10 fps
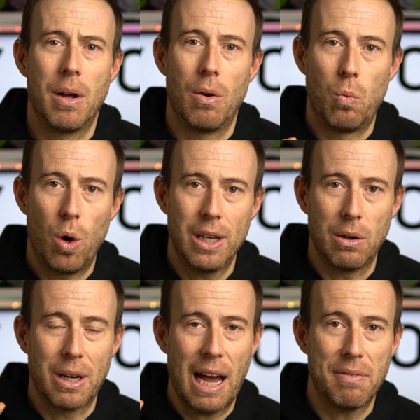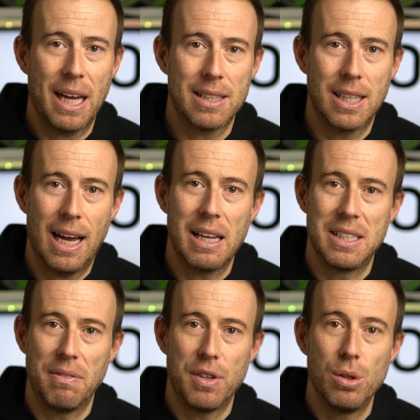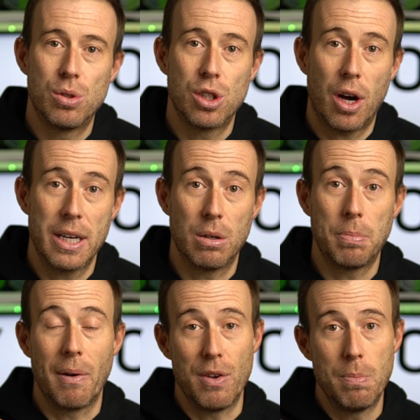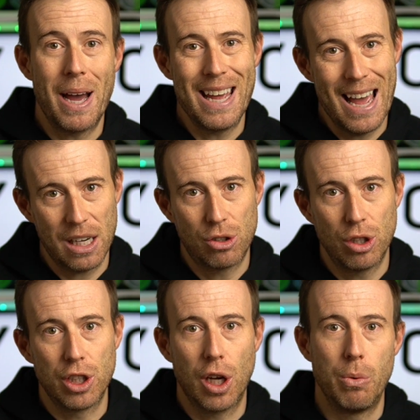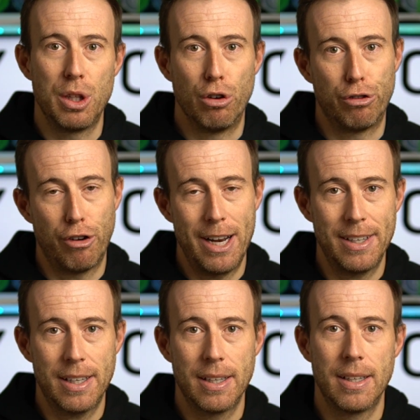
One little caveat to that is if you sign up, if you pay extra to go with your friend,